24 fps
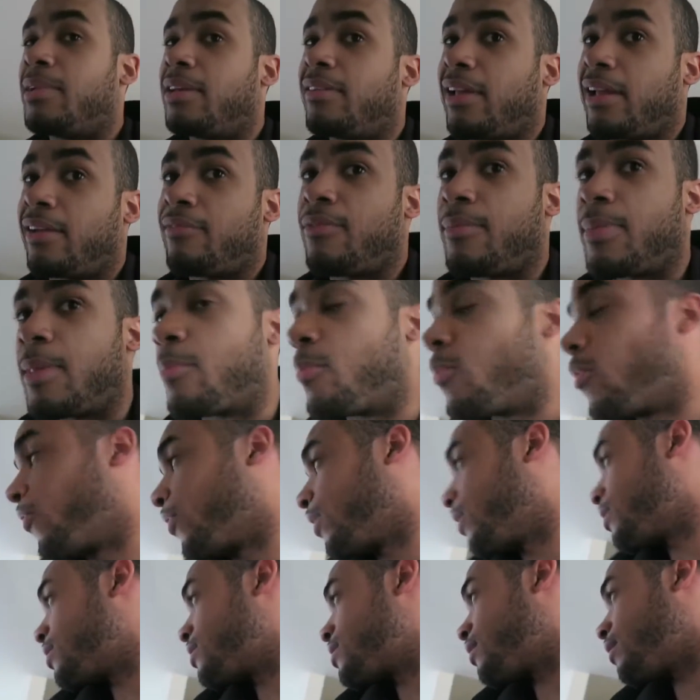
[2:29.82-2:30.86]
to be like from the
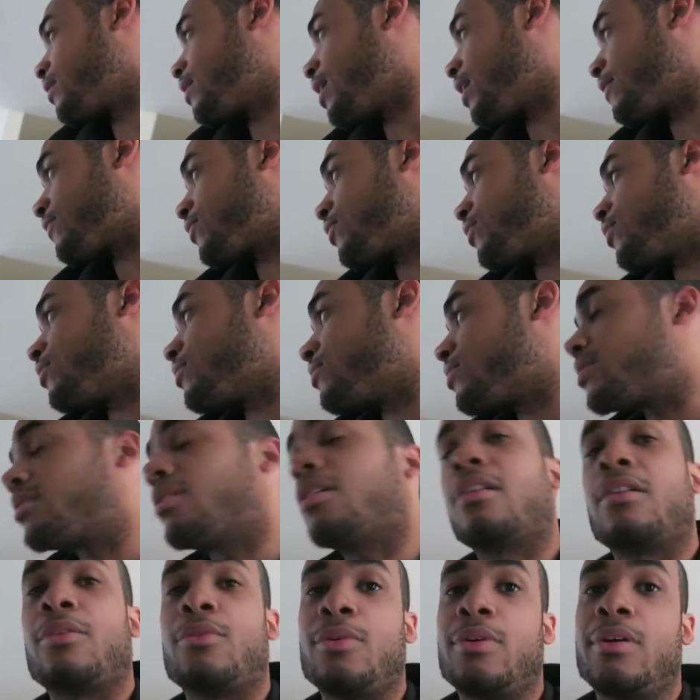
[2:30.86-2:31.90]
morning to the afternoon.
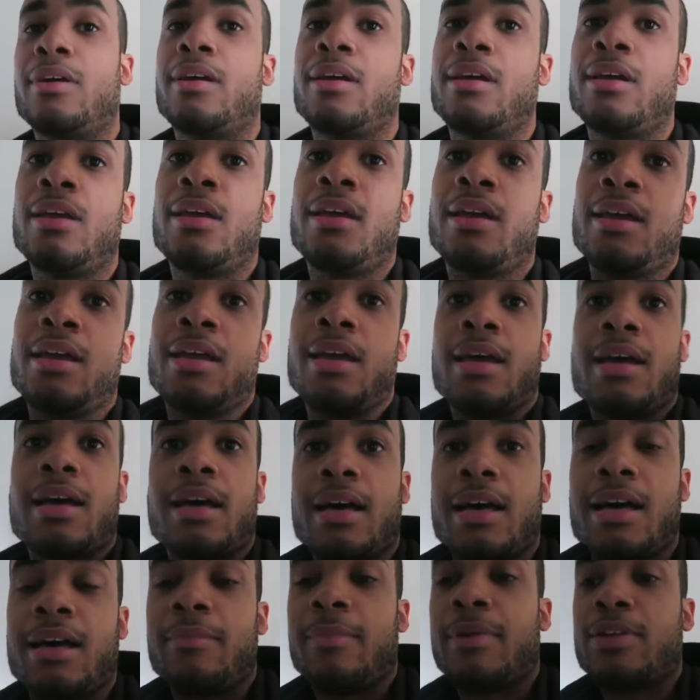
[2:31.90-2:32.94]
So
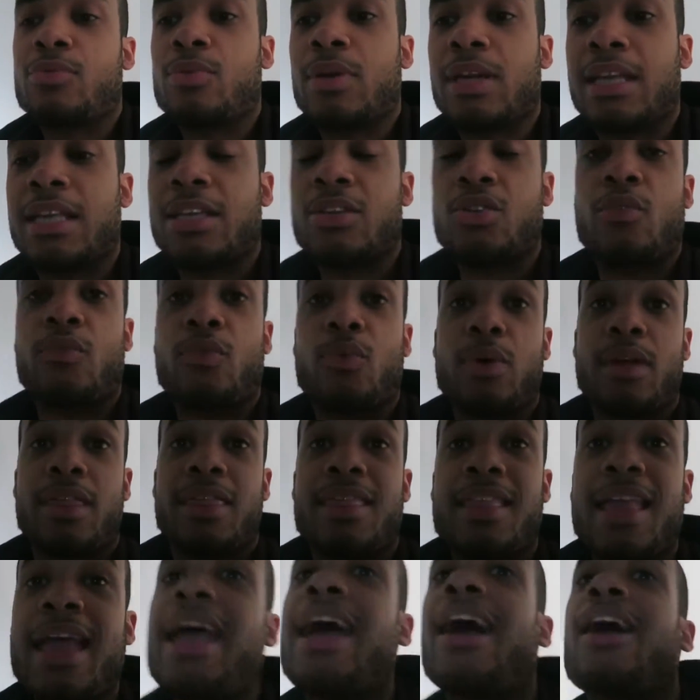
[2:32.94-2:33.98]
um, I just want to get this over
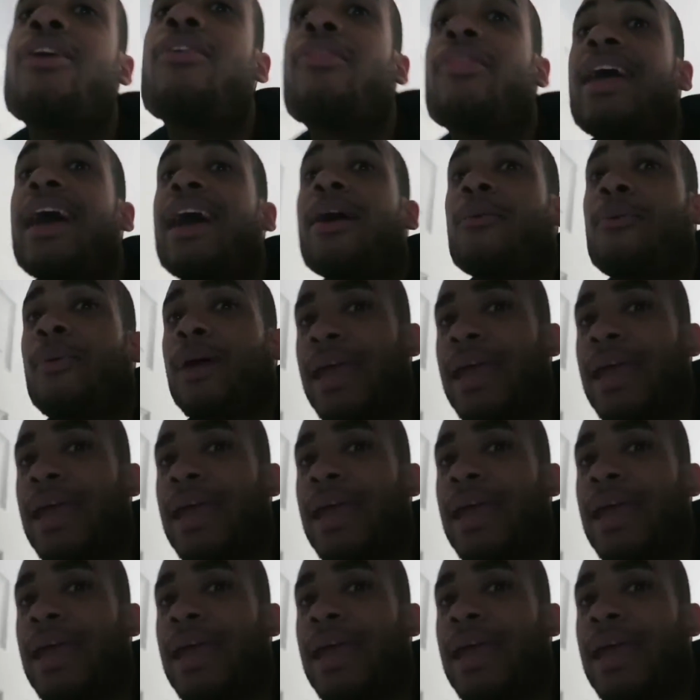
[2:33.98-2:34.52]
with now. That